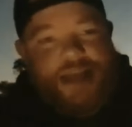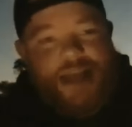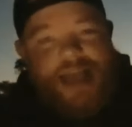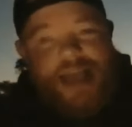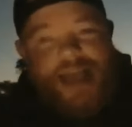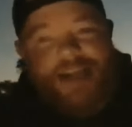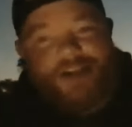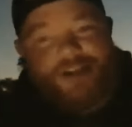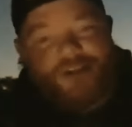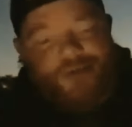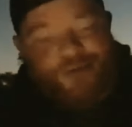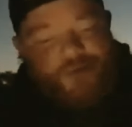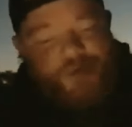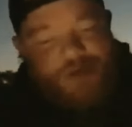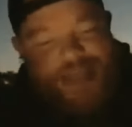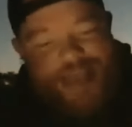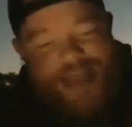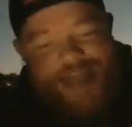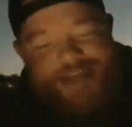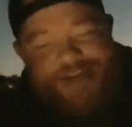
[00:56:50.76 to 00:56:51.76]
and you
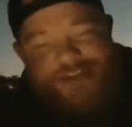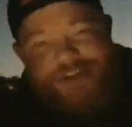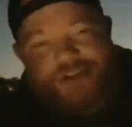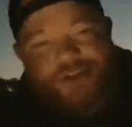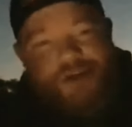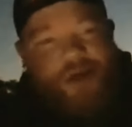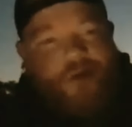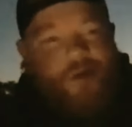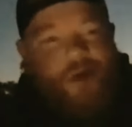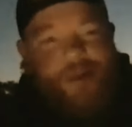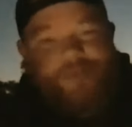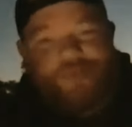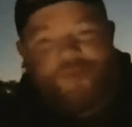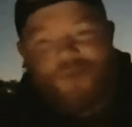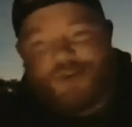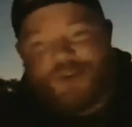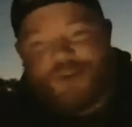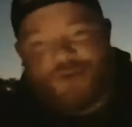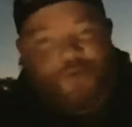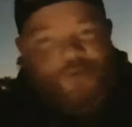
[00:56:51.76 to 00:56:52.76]
can't show up
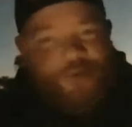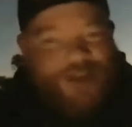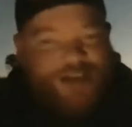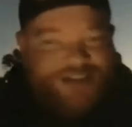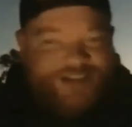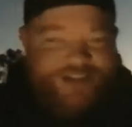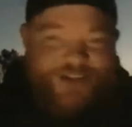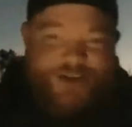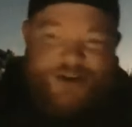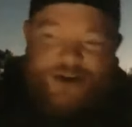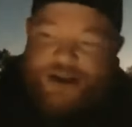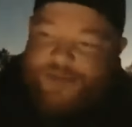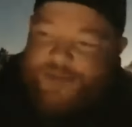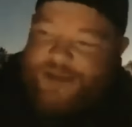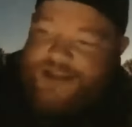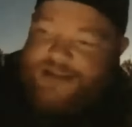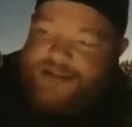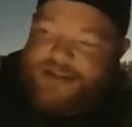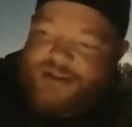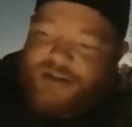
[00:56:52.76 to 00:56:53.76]
for two weeks. You know what I
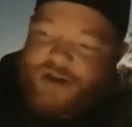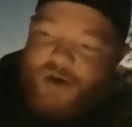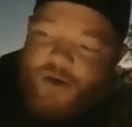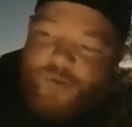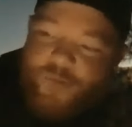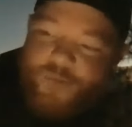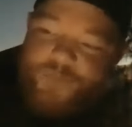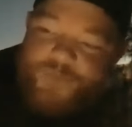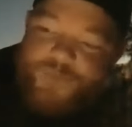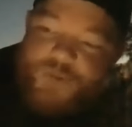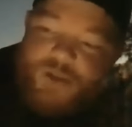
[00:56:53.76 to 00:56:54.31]
mean? So